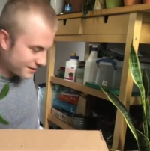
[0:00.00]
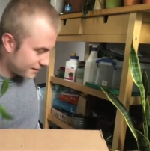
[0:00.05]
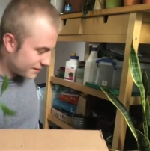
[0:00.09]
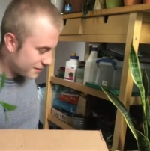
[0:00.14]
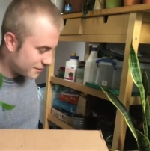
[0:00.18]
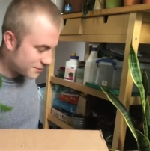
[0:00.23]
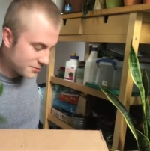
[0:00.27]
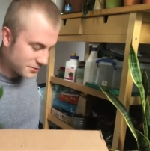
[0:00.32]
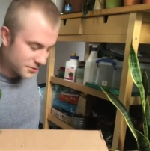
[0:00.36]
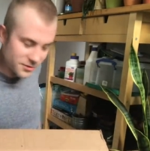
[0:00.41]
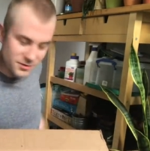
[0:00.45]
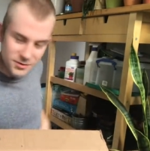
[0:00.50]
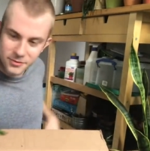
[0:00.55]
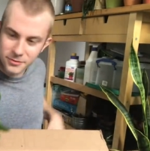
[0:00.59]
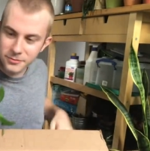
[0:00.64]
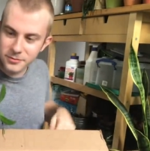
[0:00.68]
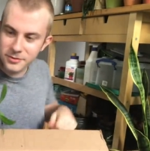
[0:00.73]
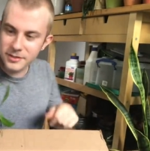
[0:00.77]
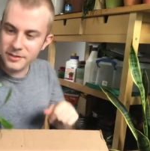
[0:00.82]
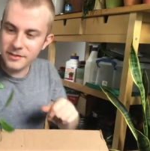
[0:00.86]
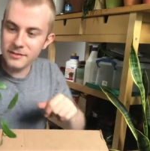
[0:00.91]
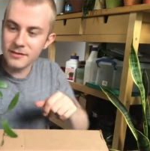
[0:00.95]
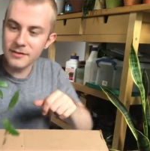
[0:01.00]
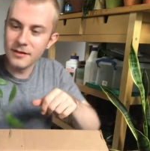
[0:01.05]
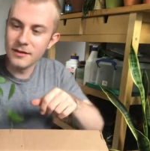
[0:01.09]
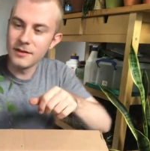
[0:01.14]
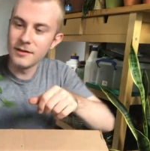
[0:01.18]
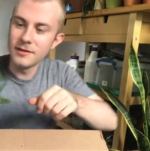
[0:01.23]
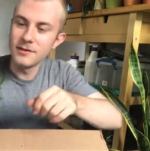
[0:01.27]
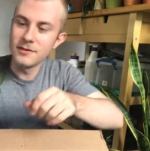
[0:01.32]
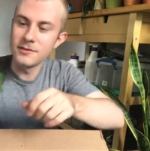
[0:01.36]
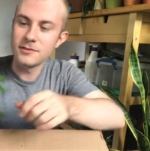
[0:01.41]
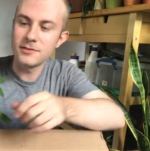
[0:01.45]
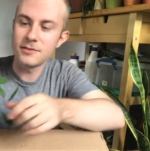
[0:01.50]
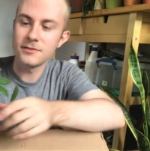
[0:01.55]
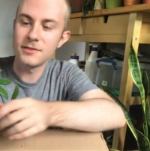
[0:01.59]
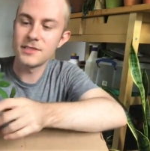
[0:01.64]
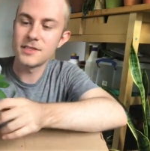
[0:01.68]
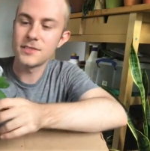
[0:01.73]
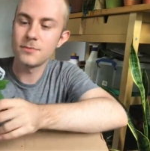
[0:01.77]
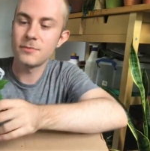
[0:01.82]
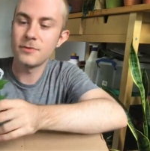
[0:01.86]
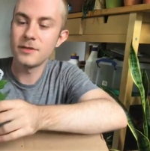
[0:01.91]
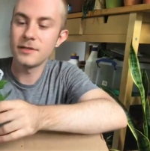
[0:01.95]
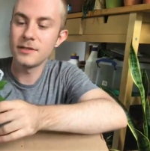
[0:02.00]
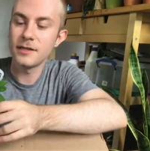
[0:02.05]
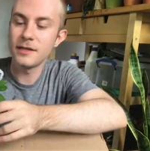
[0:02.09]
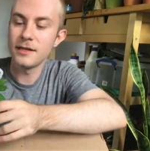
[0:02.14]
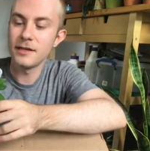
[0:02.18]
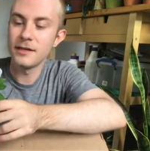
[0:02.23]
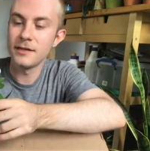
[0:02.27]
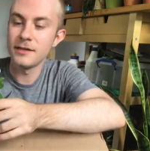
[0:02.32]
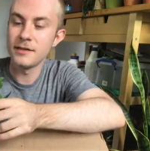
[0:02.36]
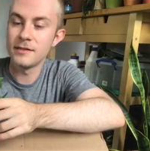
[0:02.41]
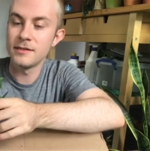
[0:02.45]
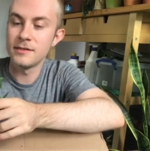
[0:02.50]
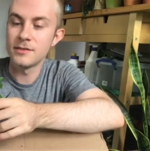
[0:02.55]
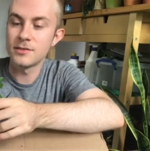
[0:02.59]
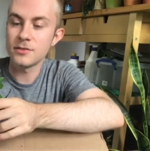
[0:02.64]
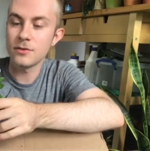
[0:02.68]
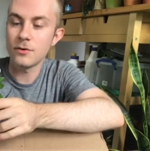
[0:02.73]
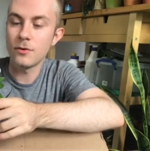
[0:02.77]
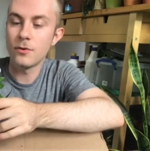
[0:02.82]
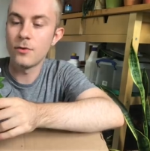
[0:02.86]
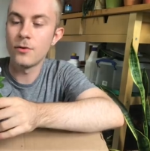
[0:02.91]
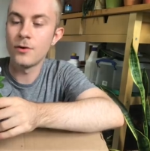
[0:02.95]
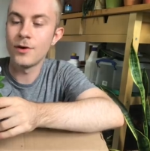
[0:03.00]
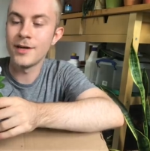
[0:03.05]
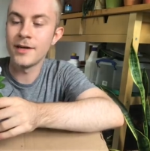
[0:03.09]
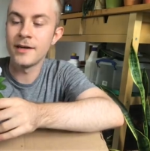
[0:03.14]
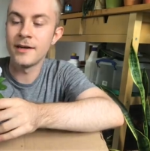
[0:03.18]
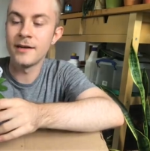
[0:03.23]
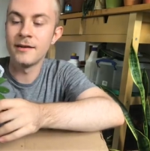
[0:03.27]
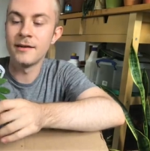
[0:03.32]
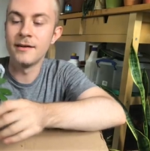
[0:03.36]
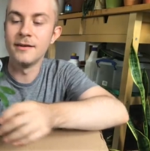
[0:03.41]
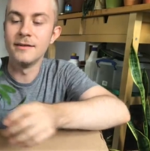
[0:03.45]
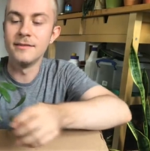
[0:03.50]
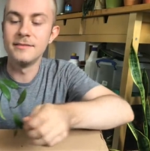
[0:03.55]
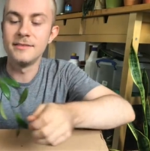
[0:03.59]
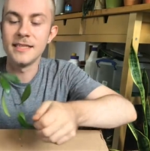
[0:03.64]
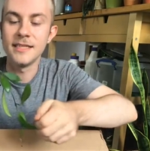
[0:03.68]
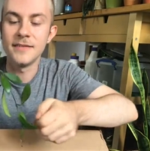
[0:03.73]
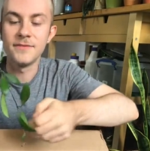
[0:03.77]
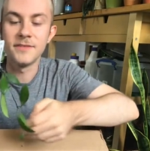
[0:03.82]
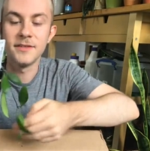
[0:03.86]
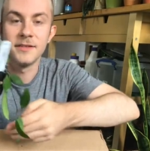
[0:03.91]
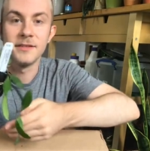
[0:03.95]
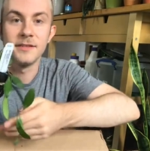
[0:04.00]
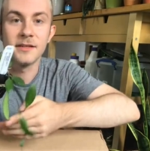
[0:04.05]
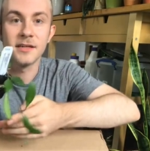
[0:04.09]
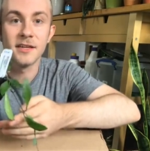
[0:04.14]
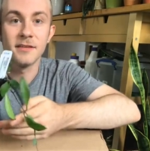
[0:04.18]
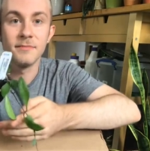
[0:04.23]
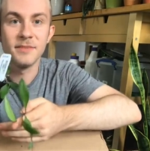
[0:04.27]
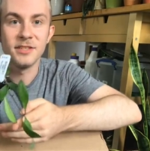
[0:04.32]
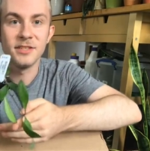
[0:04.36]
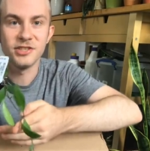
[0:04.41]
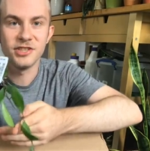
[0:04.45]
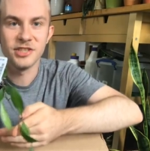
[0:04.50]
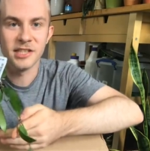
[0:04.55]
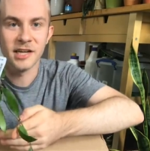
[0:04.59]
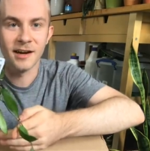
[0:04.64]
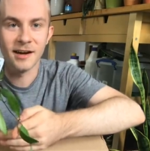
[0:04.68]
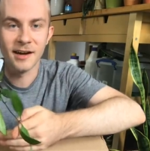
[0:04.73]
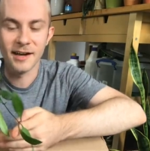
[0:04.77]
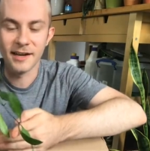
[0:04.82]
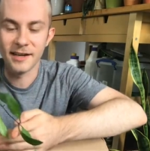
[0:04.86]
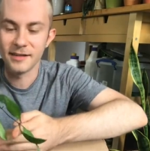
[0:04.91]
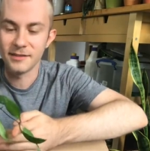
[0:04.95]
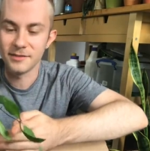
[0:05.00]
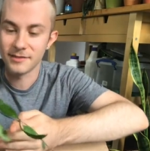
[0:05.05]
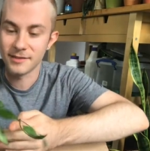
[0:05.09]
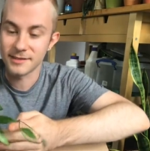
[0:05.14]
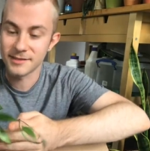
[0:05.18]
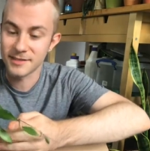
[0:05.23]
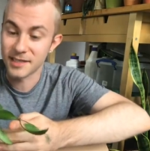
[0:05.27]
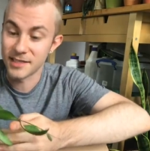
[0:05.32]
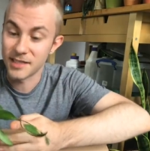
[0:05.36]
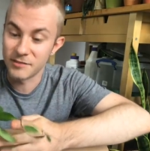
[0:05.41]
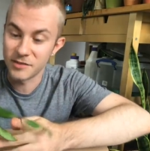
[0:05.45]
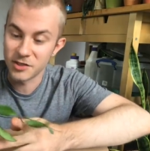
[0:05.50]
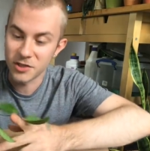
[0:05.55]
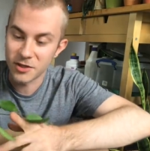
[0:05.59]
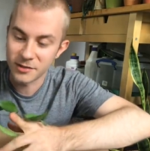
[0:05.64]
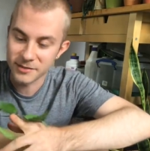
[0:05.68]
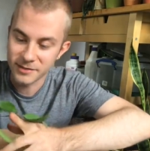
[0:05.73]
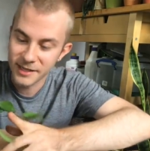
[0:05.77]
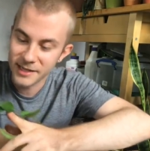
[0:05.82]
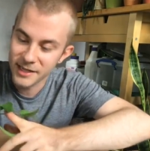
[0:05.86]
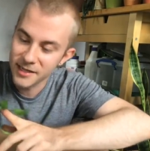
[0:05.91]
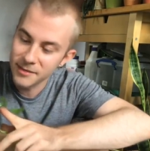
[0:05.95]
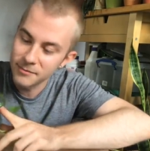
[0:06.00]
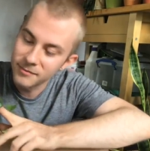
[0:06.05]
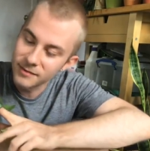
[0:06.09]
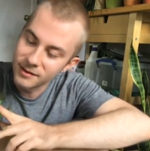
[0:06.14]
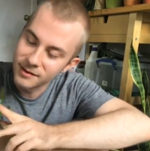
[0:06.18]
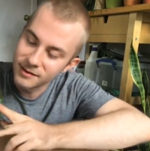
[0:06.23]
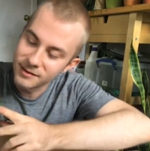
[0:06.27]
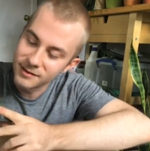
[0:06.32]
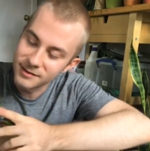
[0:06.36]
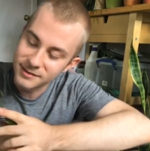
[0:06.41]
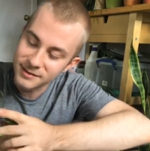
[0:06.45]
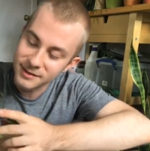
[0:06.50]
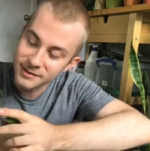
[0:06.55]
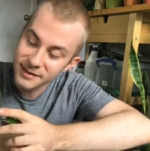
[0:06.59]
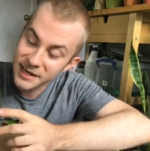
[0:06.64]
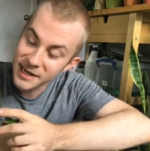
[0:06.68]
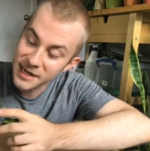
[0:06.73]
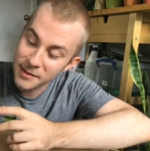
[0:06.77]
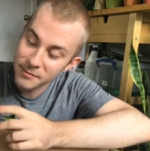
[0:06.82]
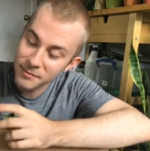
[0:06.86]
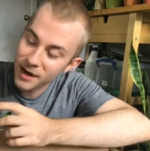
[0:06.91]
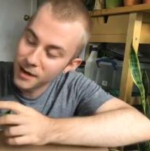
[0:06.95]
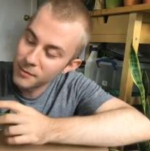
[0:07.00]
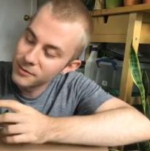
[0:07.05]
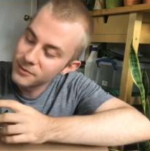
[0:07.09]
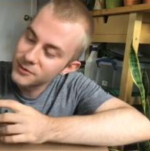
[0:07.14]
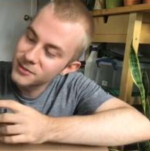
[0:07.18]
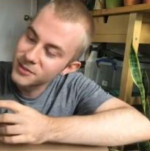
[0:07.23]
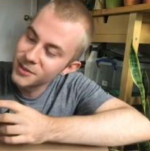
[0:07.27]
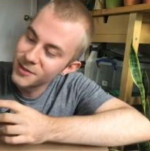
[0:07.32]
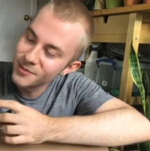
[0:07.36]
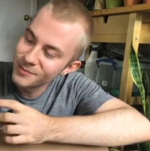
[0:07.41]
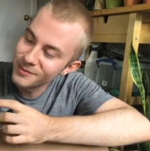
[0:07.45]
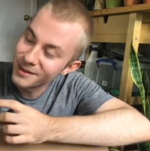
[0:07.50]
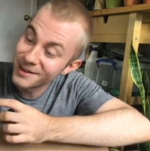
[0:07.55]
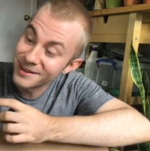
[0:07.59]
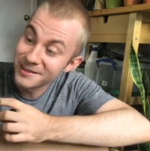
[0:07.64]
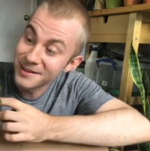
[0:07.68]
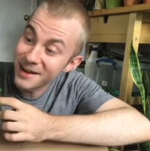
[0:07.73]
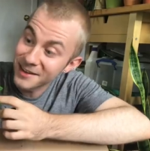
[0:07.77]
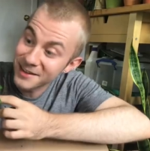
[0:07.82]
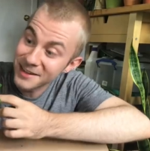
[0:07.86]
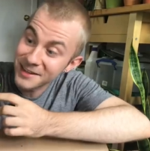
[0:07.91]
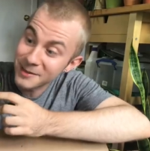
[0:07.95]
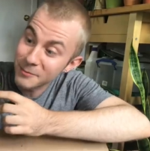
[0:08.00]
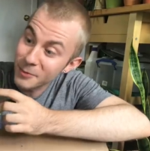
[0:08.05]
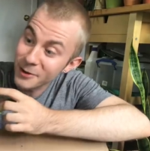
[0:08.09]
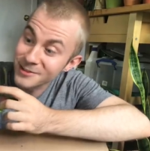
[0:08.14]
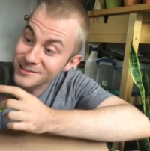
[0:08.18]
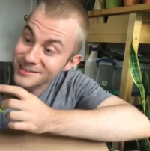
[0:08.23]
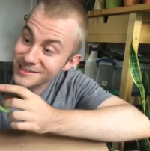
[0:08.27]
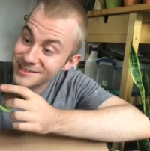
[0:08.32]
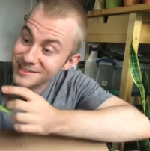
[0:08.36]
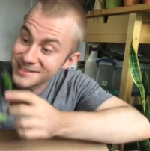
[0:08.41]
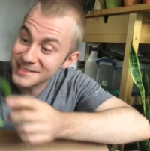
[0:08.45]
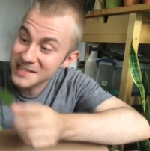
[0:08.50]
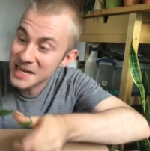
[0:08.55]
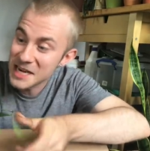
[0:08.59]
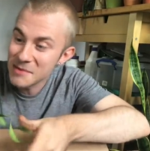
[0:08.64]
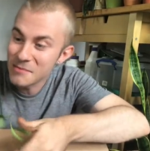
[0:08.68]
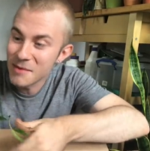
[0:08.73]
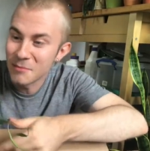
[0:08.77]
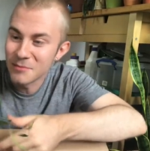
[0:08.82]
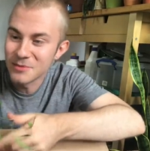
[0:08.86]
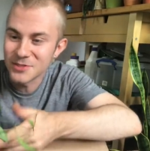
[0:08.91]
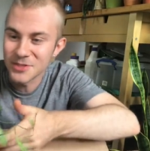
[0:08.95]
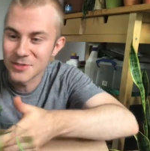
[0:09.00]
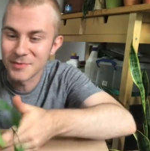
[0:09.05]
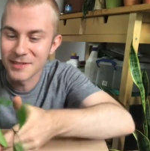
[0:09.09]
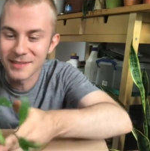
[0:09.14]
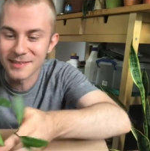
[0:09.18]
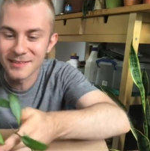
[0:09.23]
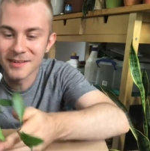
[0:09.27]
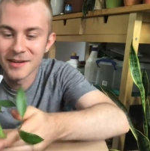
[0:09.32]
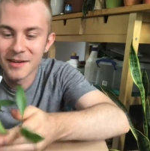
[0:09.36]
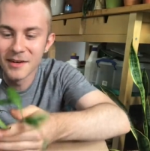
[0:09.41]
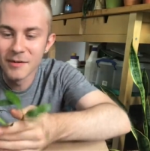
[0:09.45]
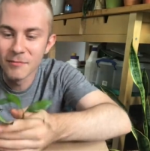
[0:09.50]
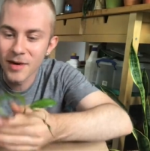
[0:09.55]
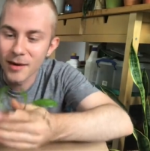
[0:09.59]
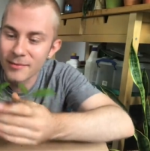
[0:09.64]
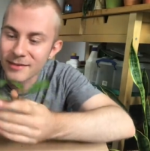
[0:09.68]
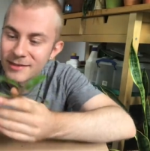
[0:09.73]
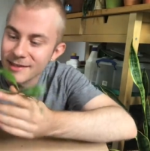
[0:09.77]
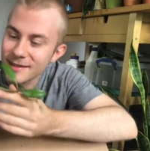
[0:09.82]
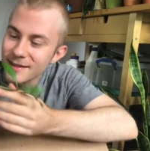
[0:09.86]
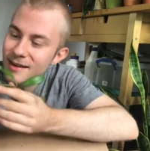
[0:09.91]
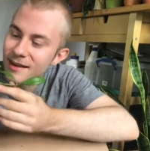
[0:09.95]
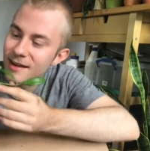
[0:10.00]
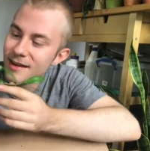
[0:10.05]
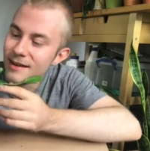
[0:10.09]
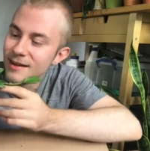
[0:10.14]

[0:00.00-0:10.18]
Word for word: Little cutie. So this one is Hoya David Cummingii. It's kind of a long name, and it's a name, I'm assuming, like a person's name, I'm assuming. Probably like